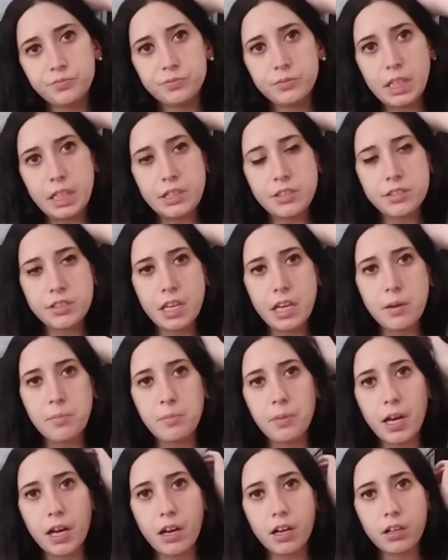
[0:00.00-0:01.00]
It just came
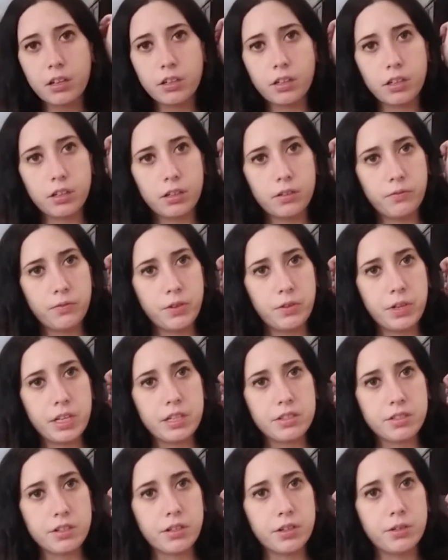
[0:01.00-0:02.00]
back a few
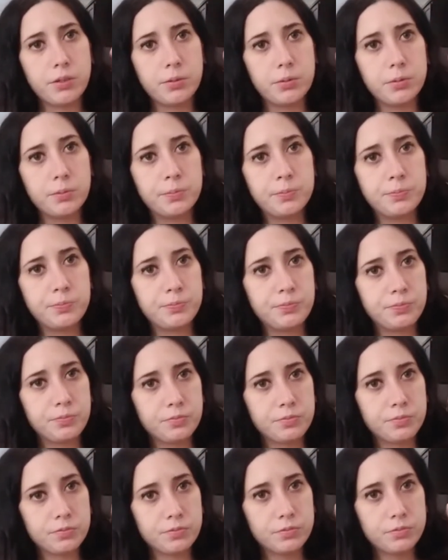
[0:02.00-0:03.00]
days ago.
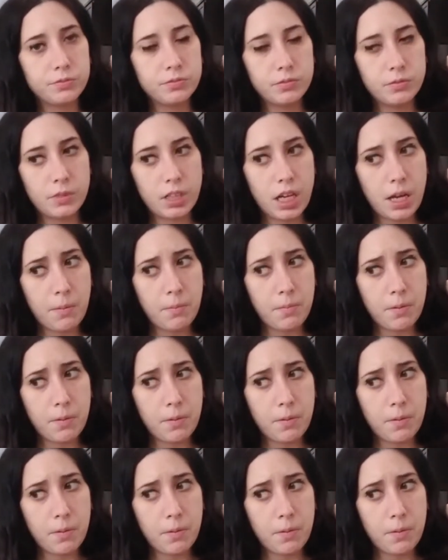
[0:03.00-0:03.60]
I'm